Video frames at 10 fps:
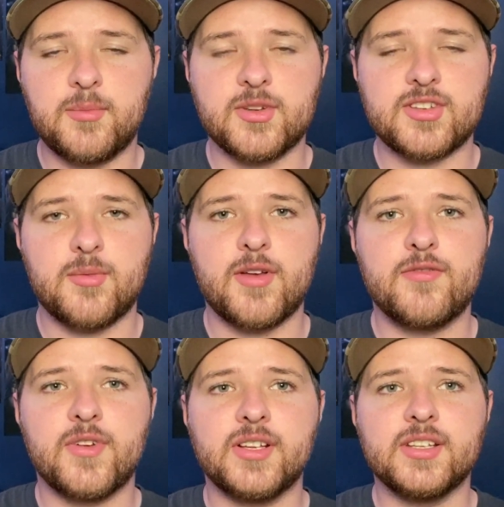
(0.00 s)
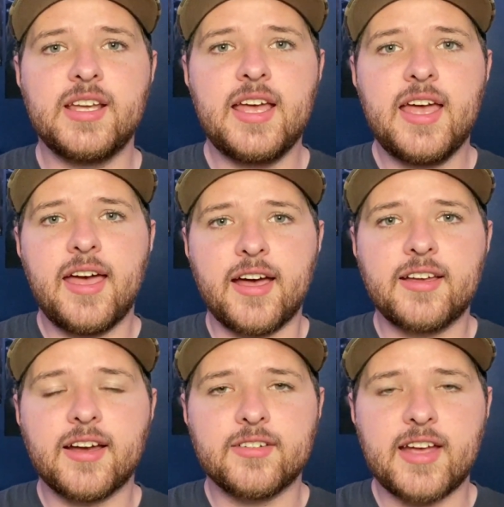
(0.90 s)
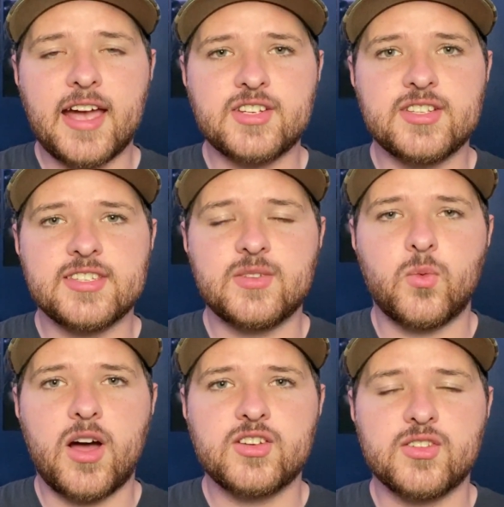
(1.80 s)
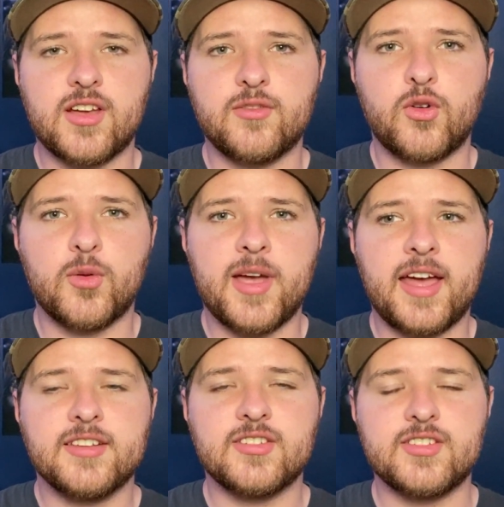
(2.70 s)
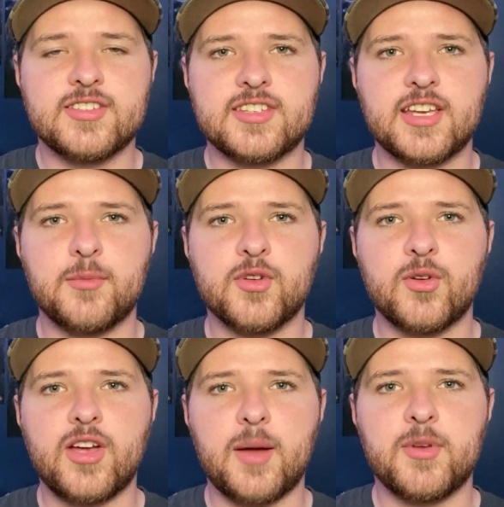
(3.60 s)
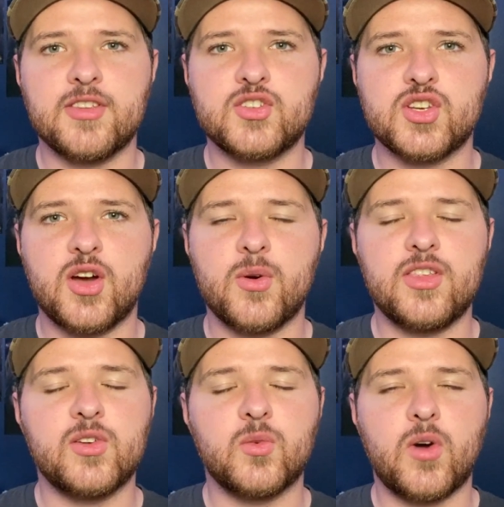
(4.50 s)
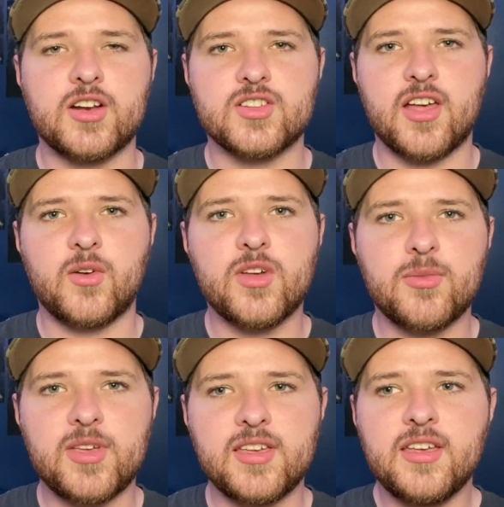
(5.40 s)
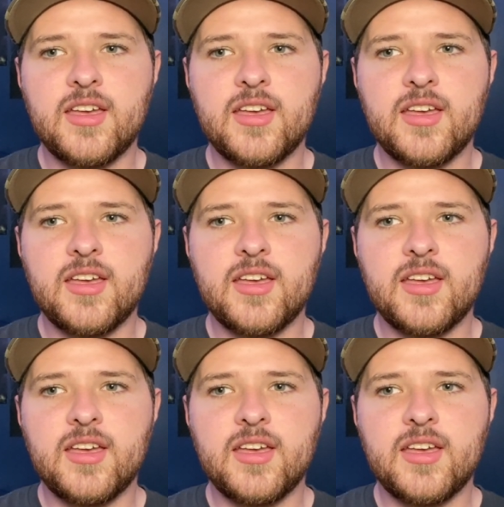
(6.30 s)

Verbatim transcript: I post all my full, uncut reactions in watch-along format, so you just sync up your own copy of the show and you can watch along with me.